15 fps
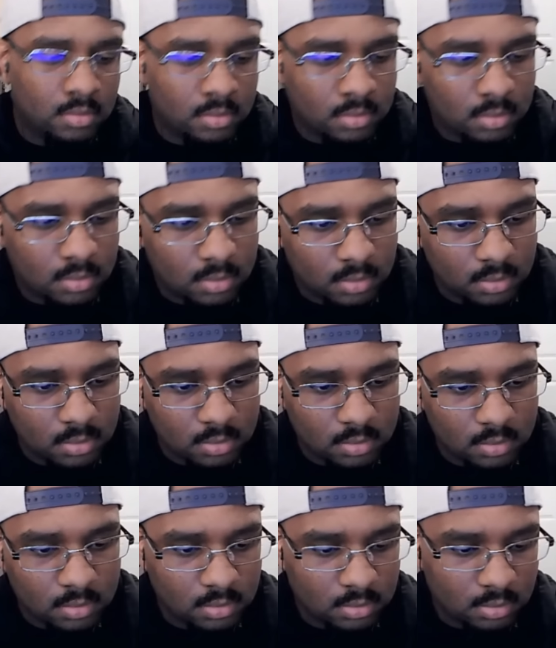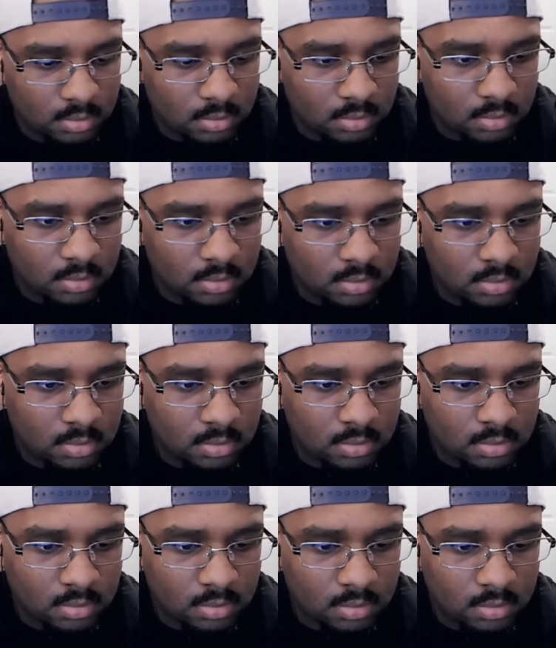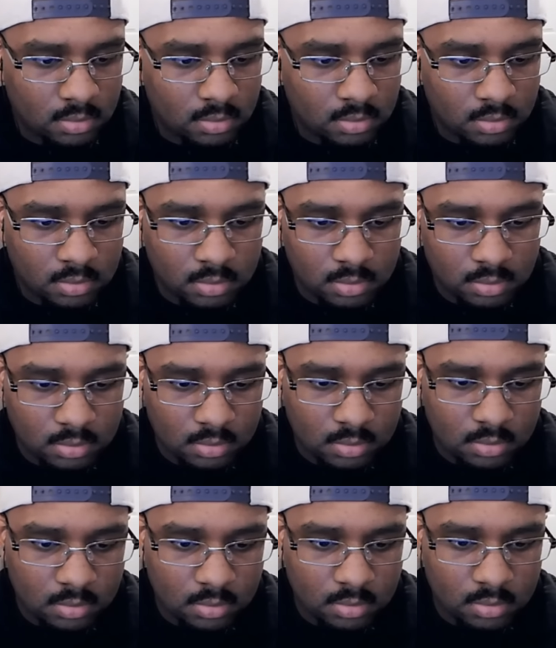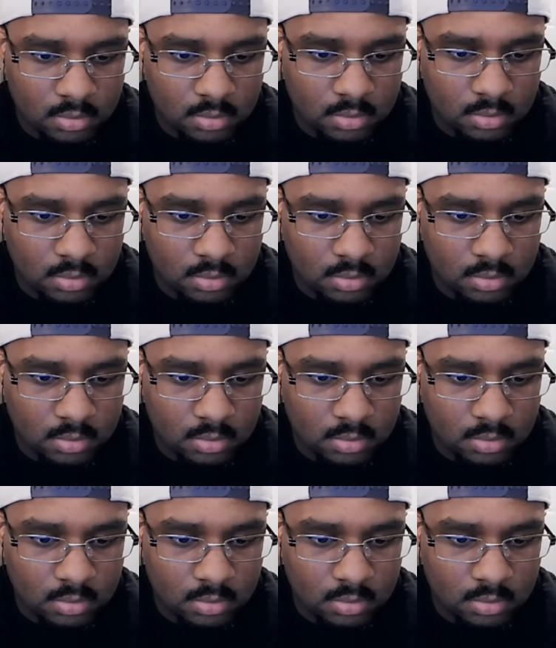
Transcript: This person isn't speaking.